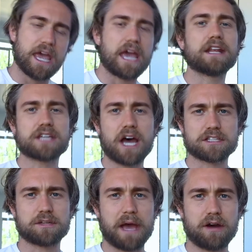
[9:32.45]
And it
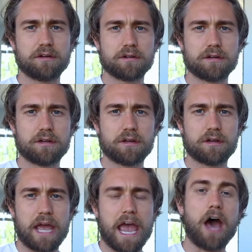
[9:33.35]
talks about
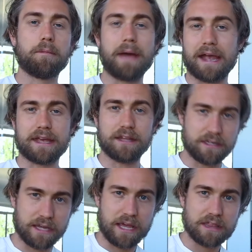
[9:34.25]
how back in the
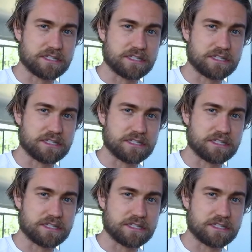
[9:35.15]
day,